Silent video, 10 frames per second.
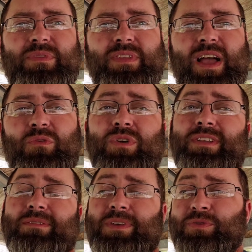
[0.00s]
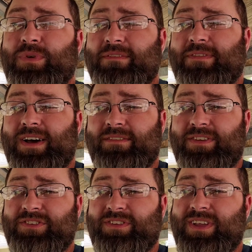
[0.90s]
I want it to be 25
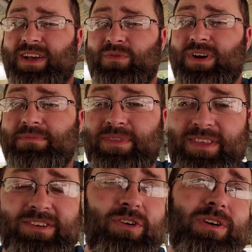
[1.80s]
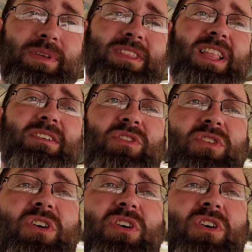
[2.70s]
inch. I want this car to be level